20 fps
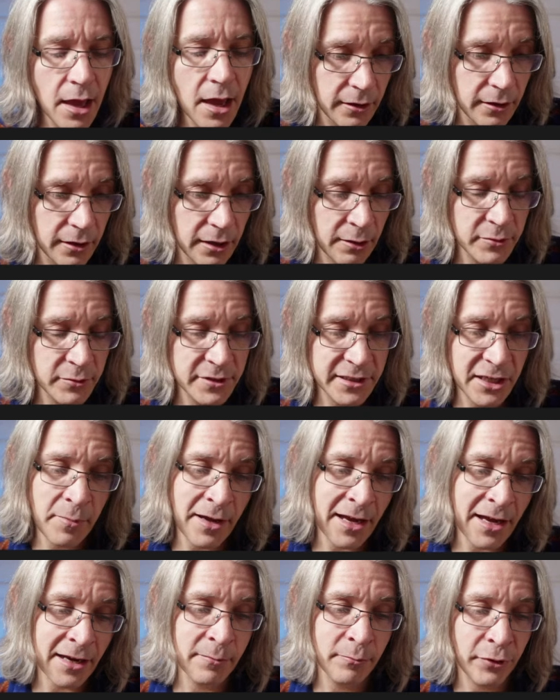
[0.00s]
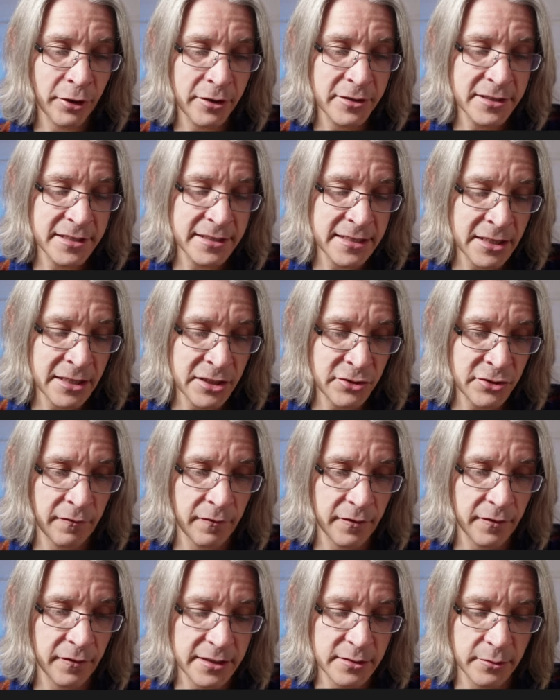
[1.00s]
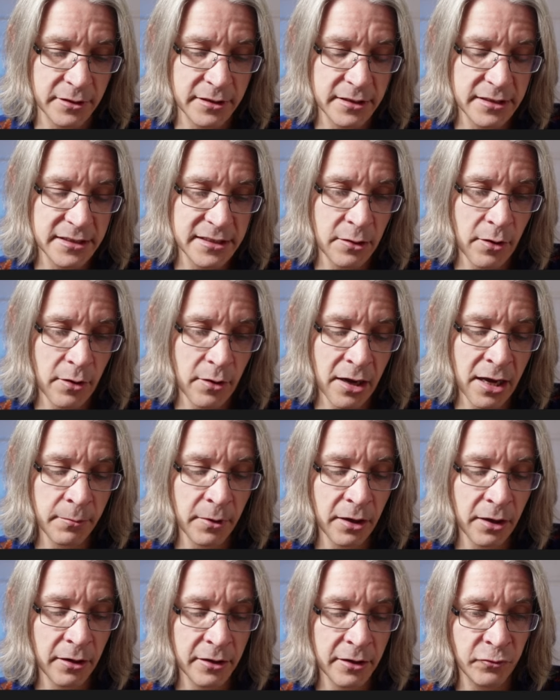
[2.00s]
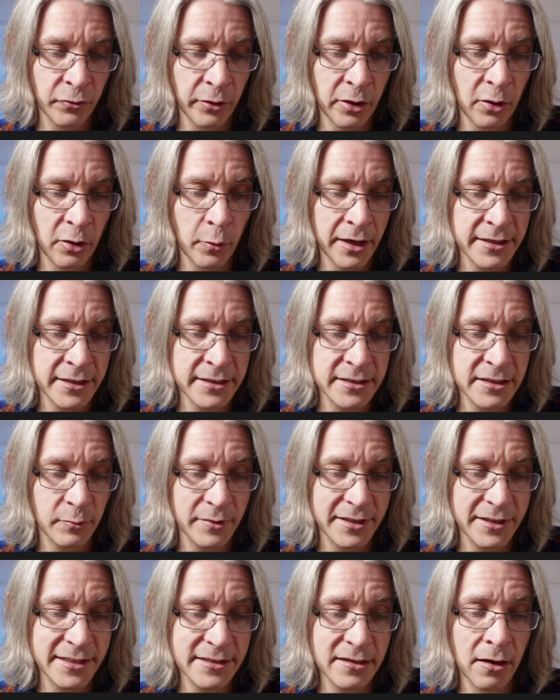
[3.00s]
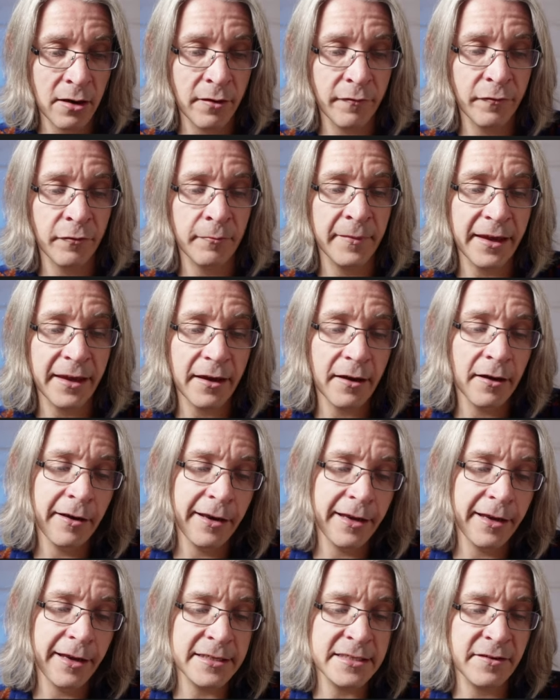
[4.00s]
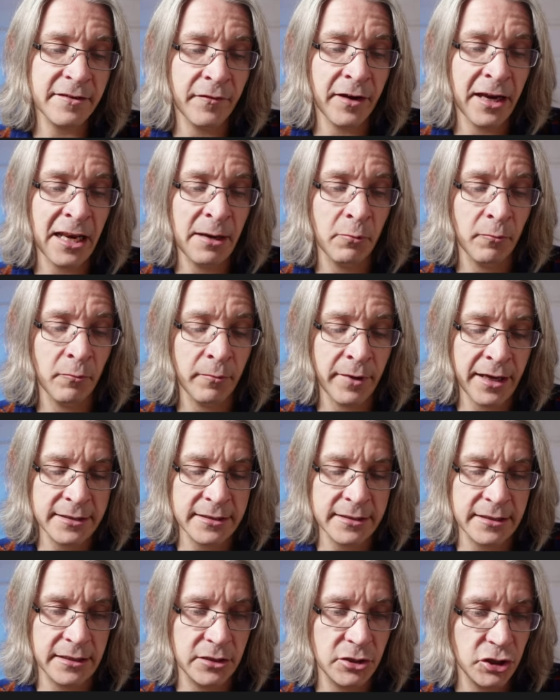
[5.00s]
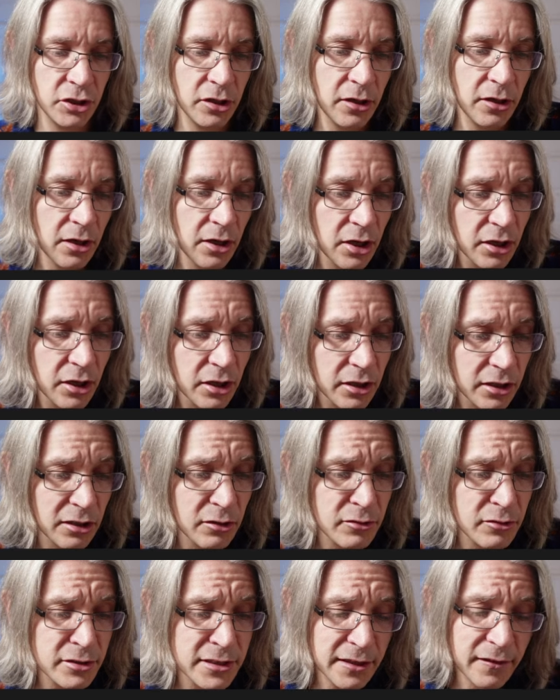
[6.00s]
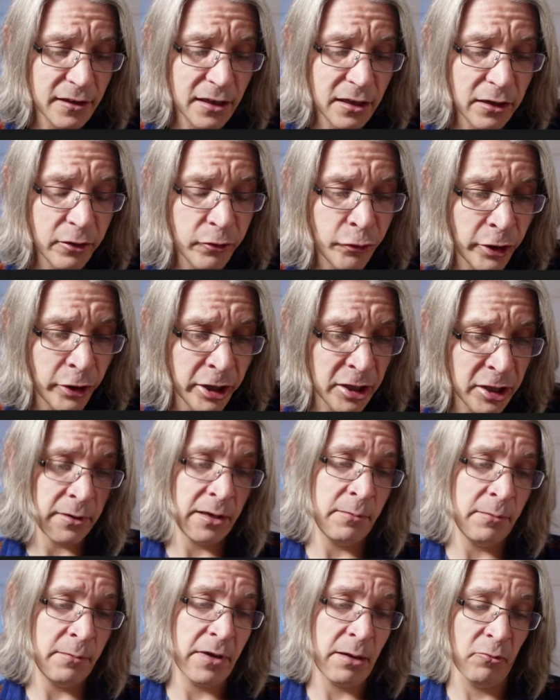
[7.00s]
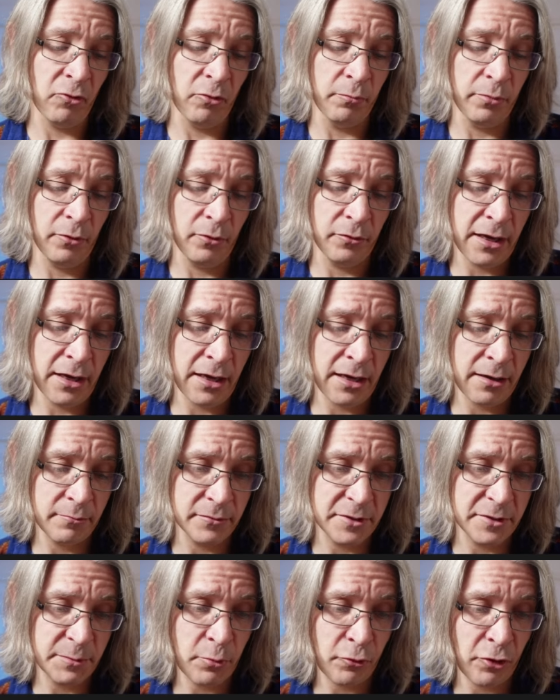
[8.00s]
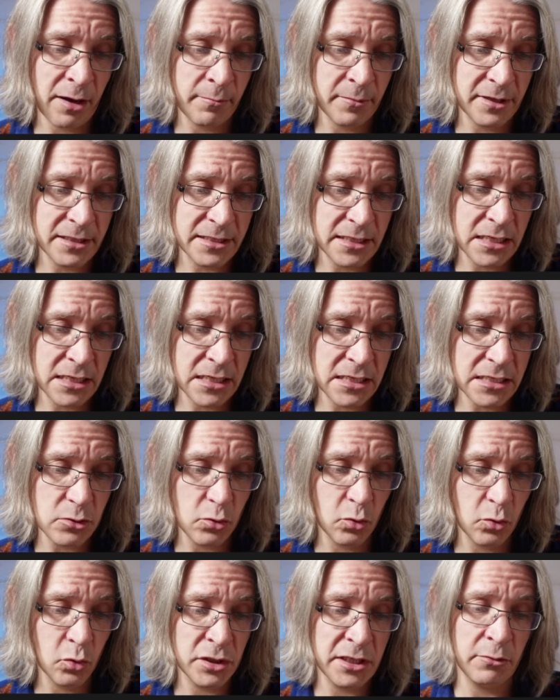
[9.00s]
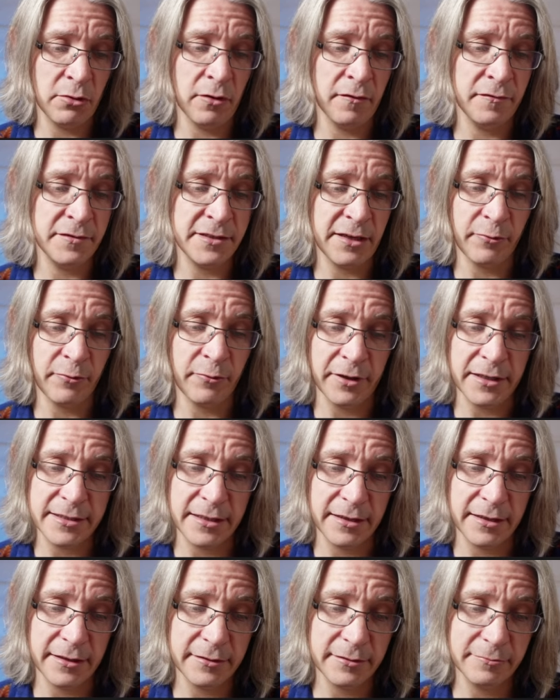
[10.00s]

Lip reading: I want to go back and process history for this one, so I am going to request that we start from the earliest available message using the incredibly memorable named parameter auto offset reset.